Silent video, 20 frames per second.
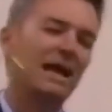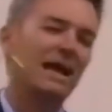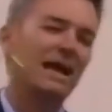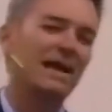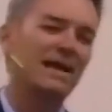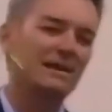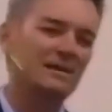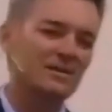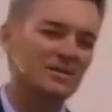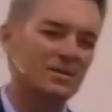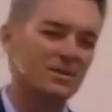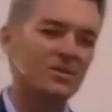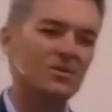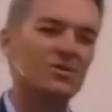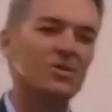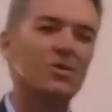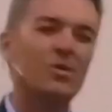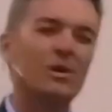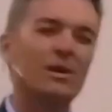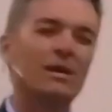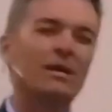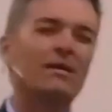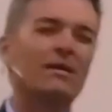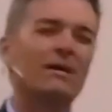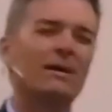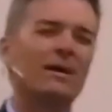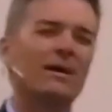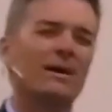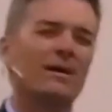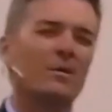and in so doing,
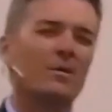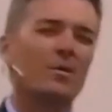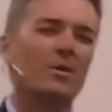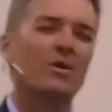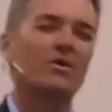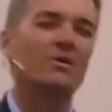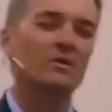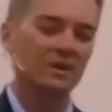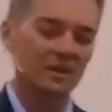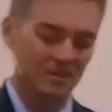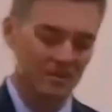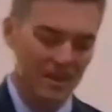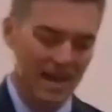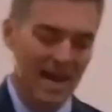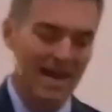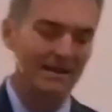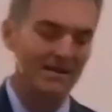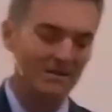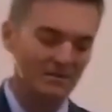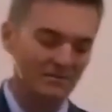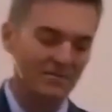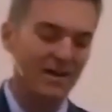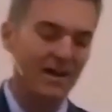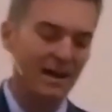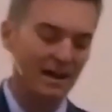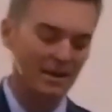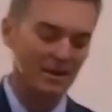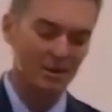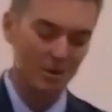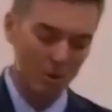worthily
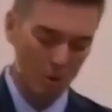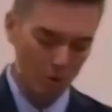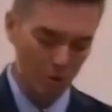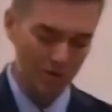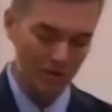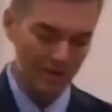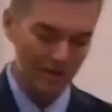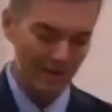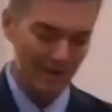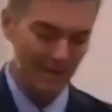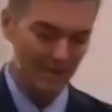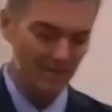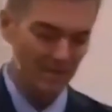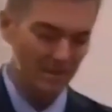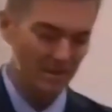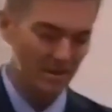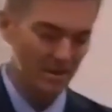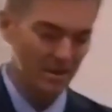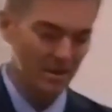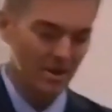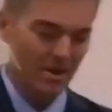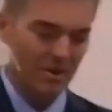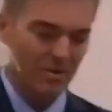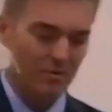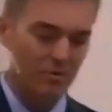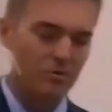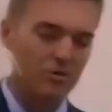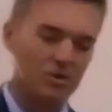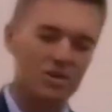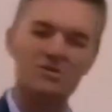magnify your holy name.
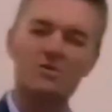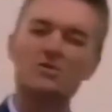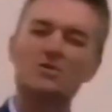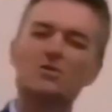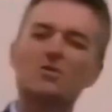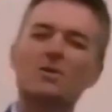Through Jesus